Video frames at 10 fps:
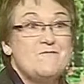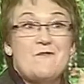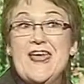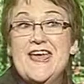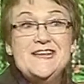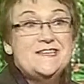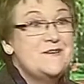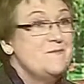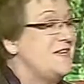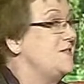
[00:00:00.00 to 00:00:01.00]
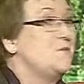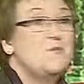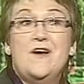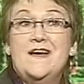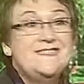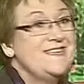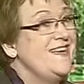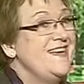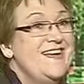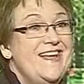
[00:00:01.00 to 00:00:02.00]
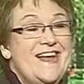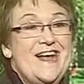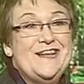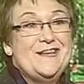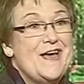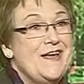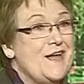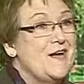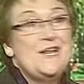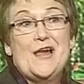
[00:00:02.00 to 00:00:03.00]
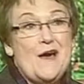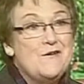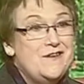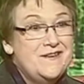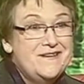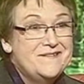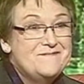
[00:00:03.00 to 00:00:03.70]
and random and surprising, like a cloud.